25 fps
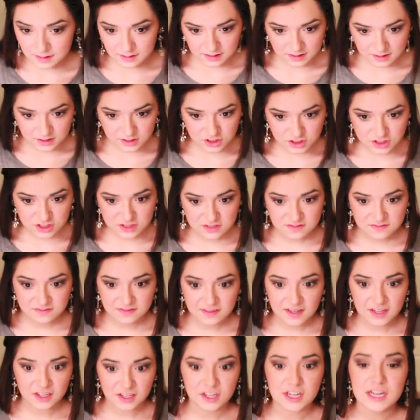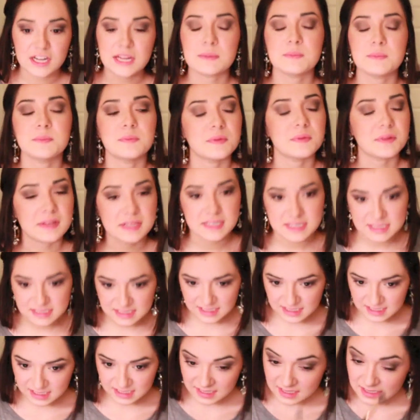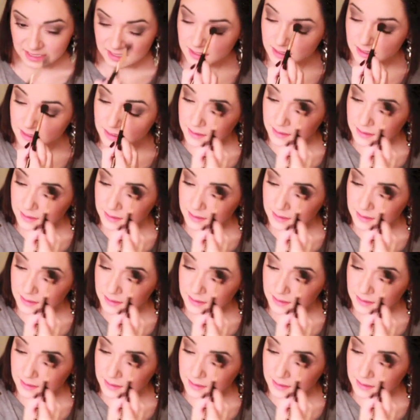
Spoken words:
And it's just very blended,